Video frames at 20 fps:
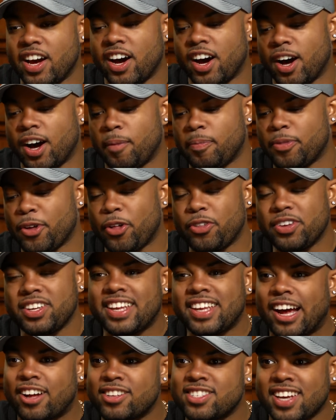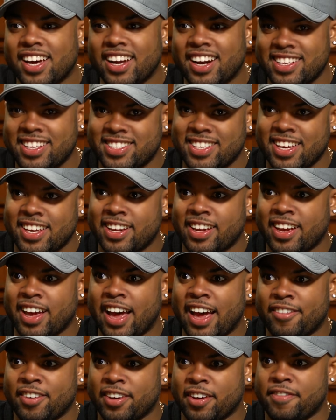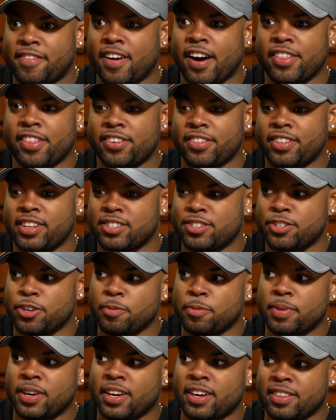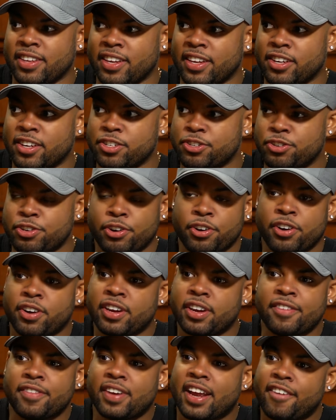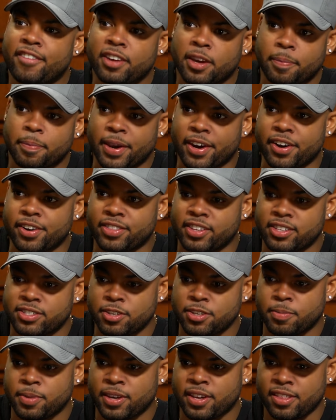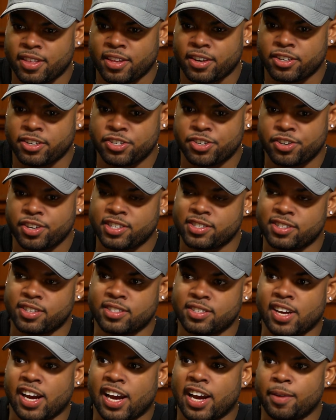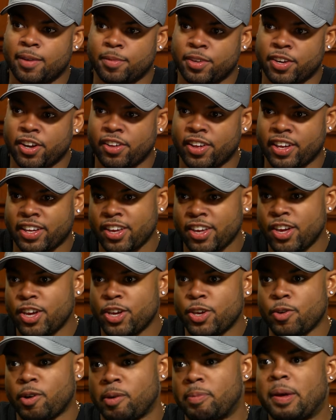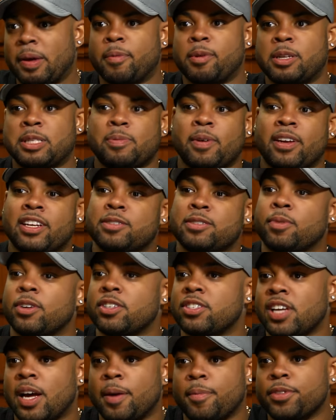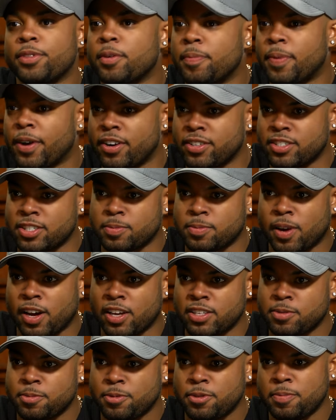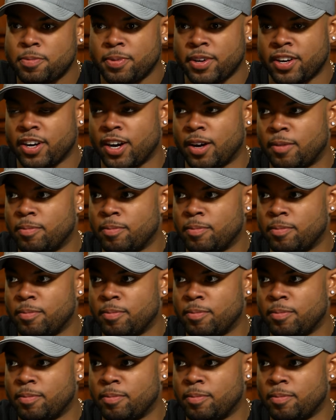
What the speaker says: The only downside I'd say to having a father that's so big in the industry, or even having a parent that's so big in the industry, is the time. You know, like, you want to be able to spend as much time with your parents as possible, but